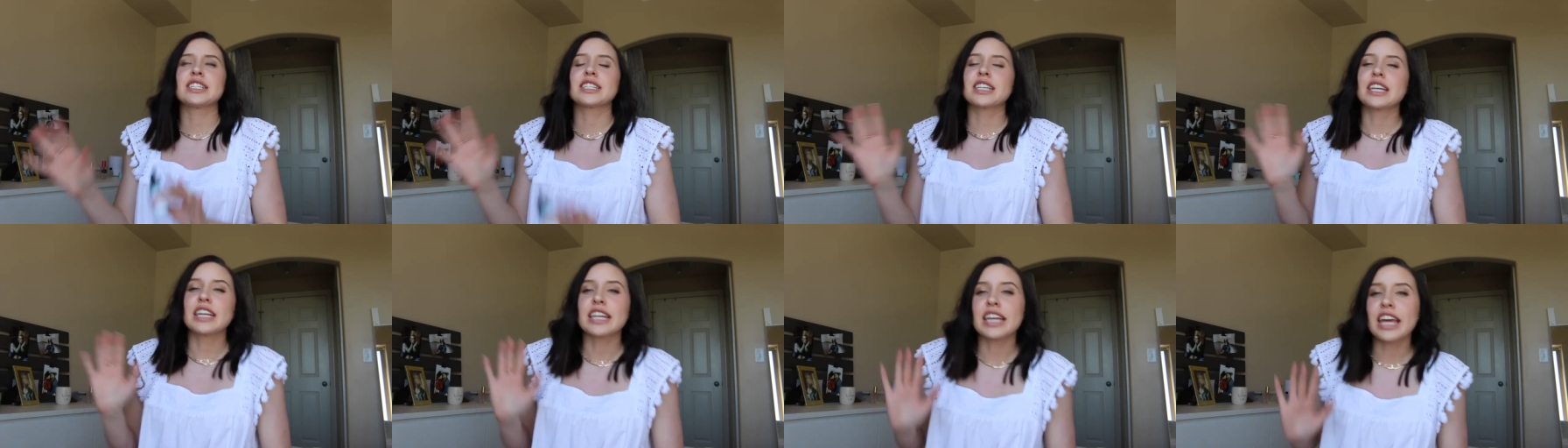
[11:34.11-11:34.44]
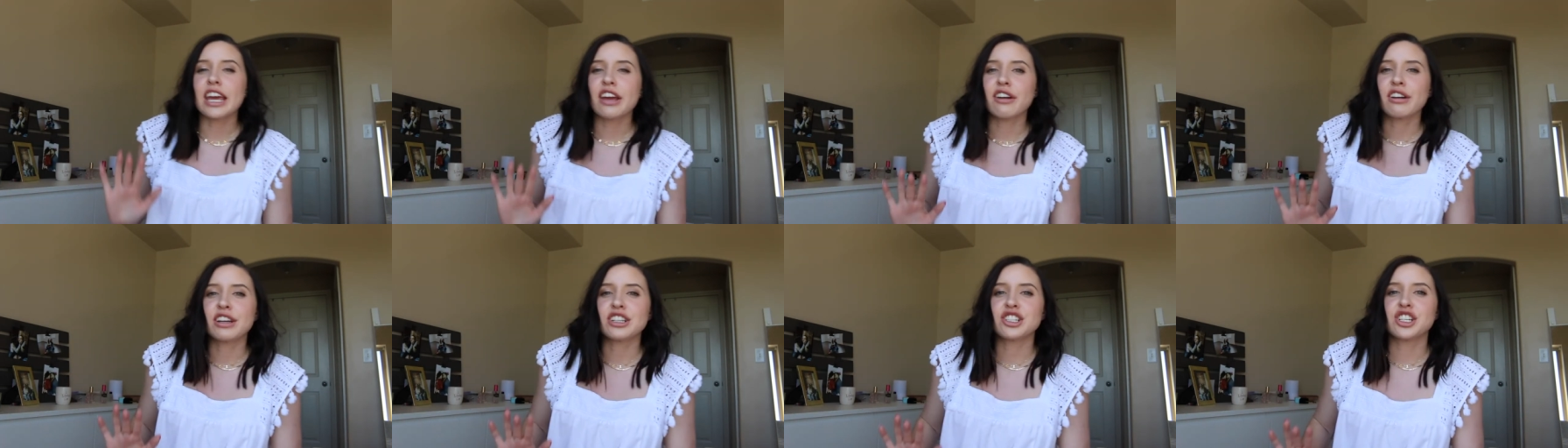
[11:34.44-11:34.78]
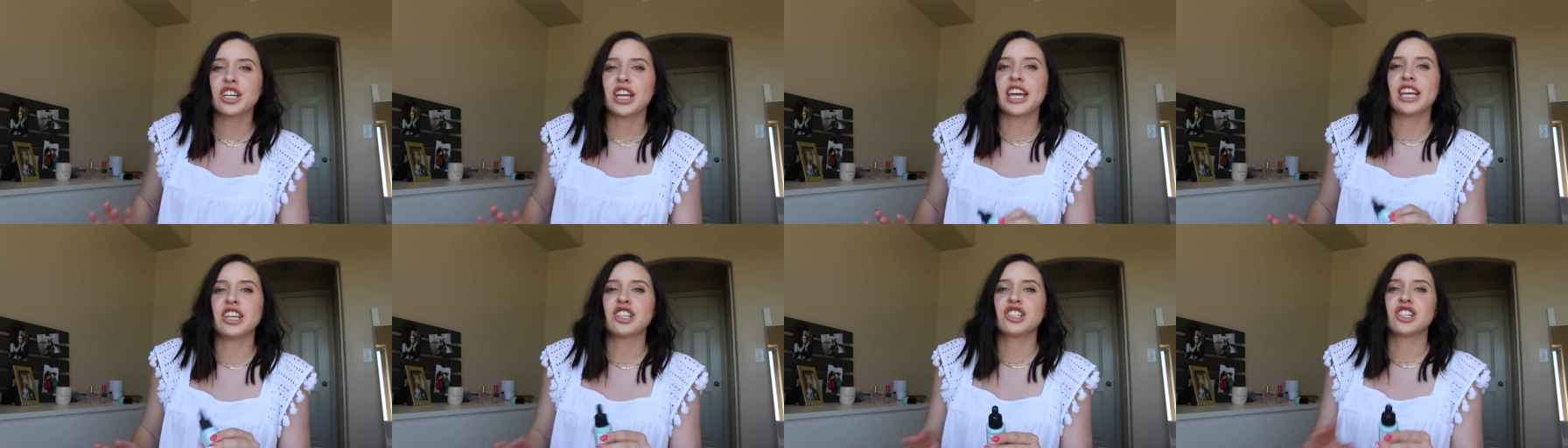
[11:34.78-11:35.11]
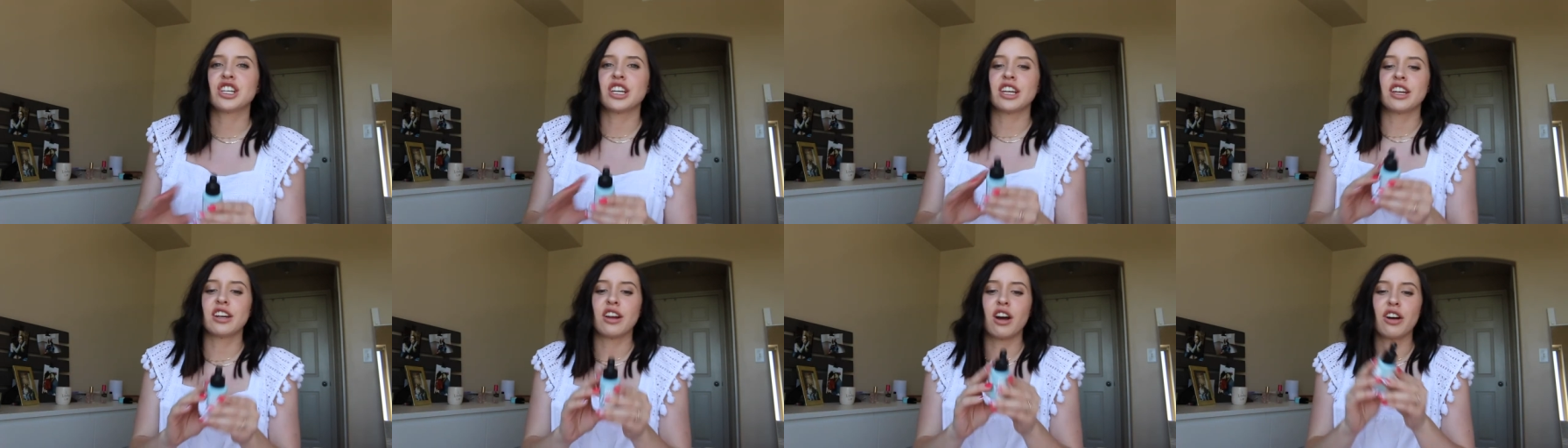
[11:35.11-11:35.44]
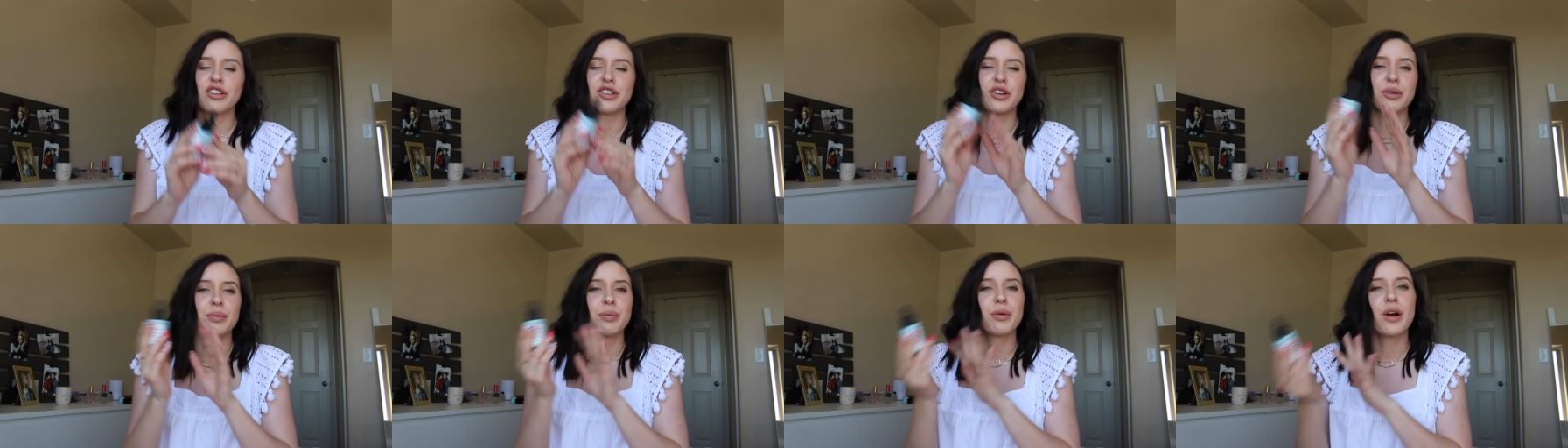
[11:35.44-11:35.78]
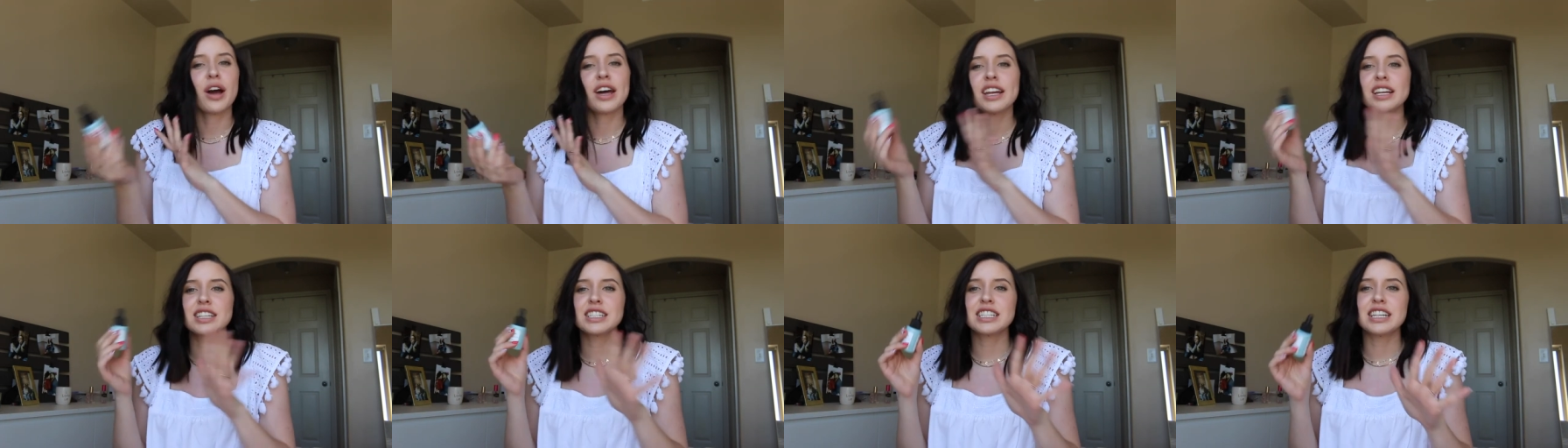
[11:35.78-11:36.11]
skincare education on their
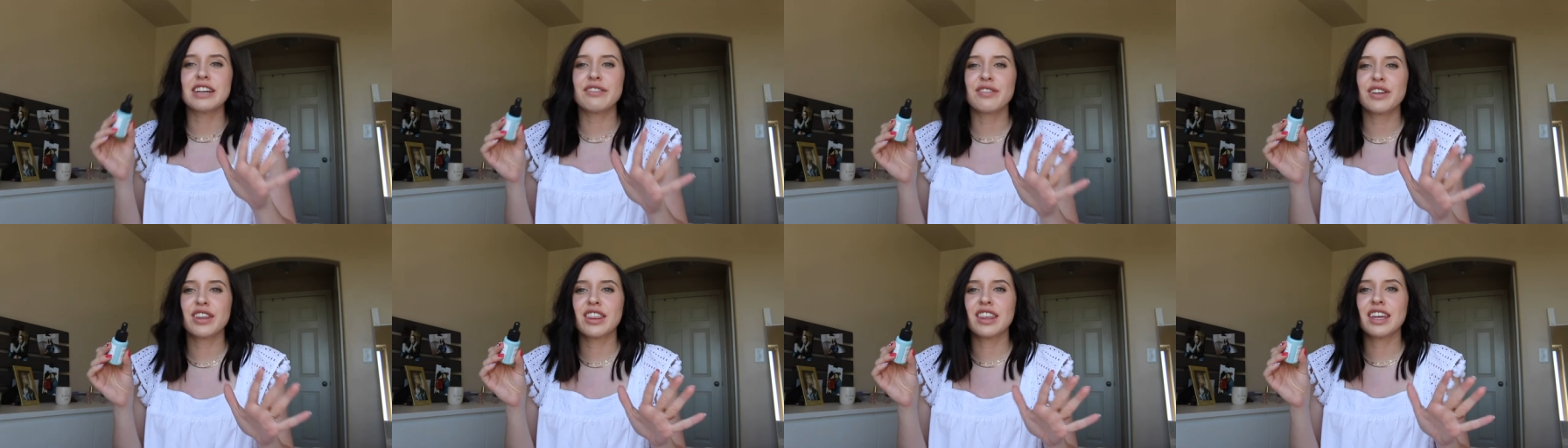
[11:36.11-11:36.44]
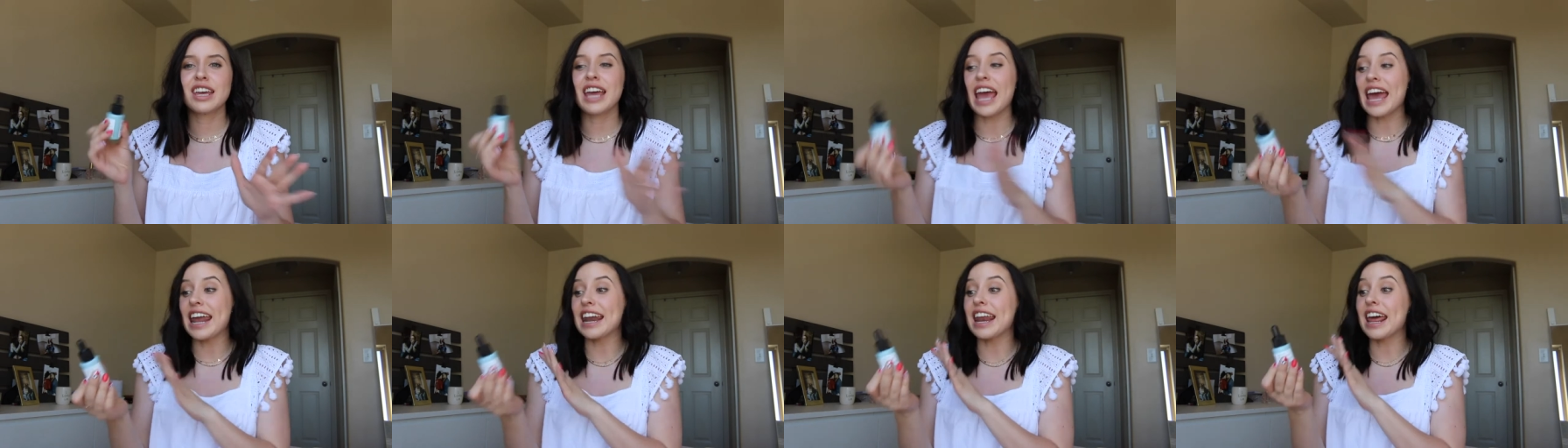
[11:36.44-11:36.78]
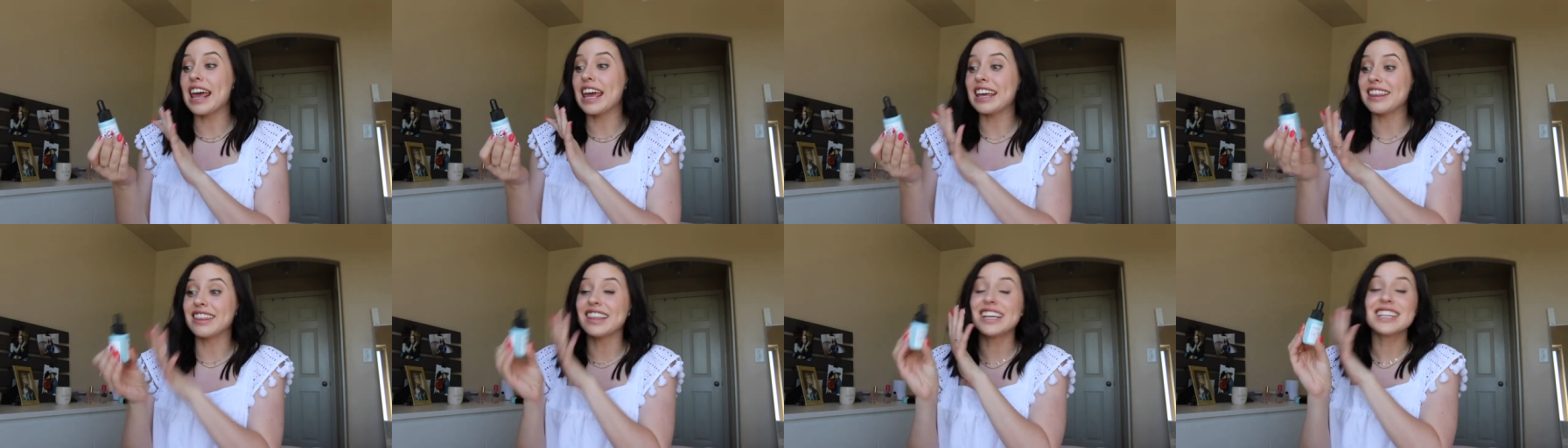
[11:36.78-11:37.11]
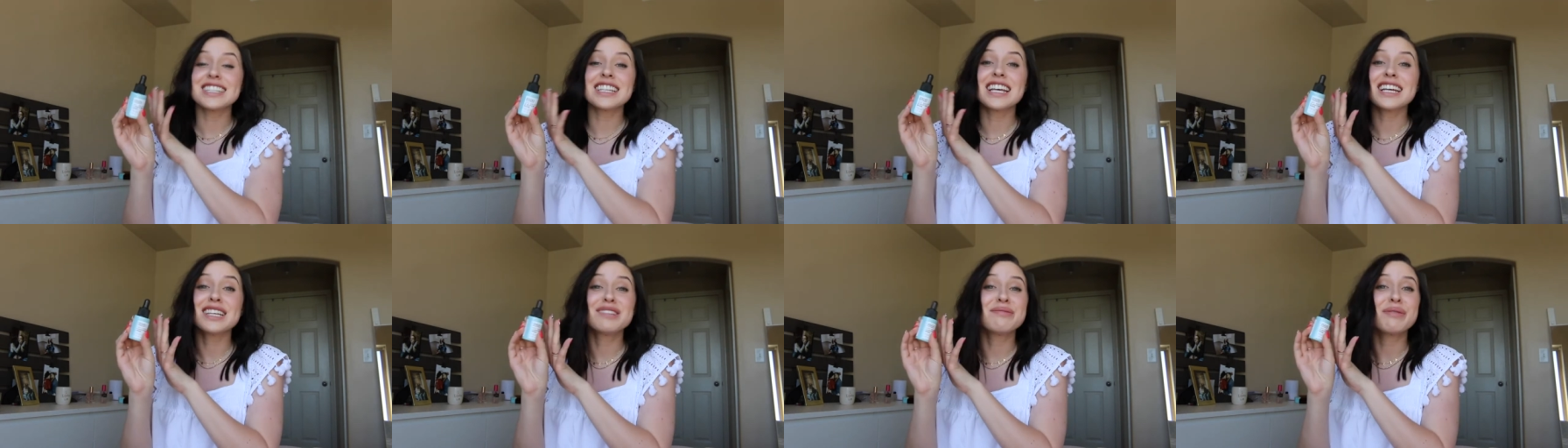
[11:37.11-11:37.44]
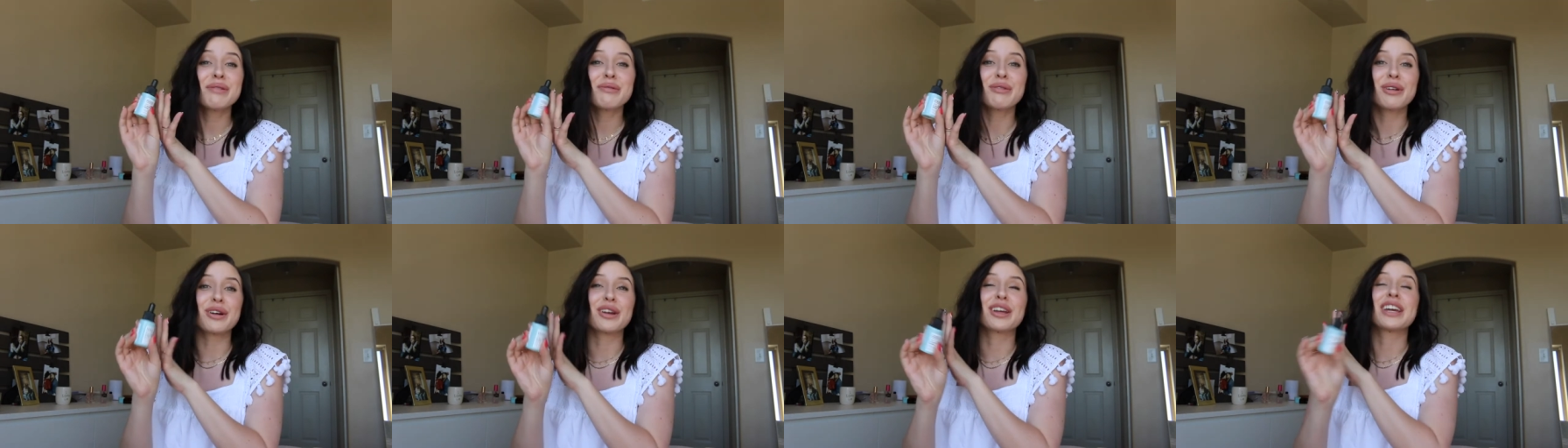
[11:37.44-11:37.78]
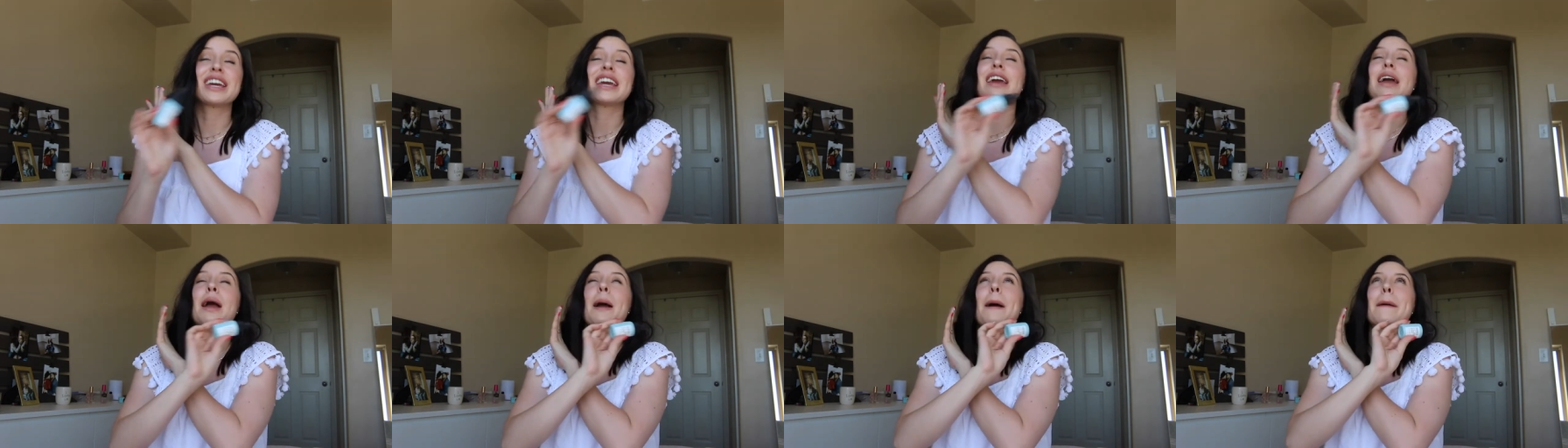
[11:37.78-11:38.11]
products and everything. And this has been
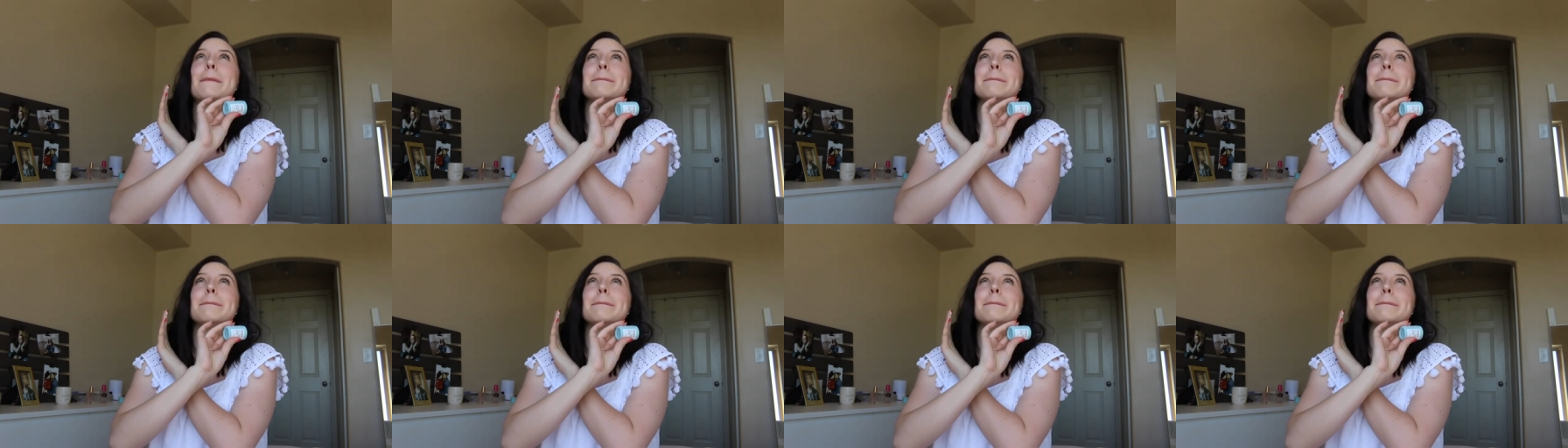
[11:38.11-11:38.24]
working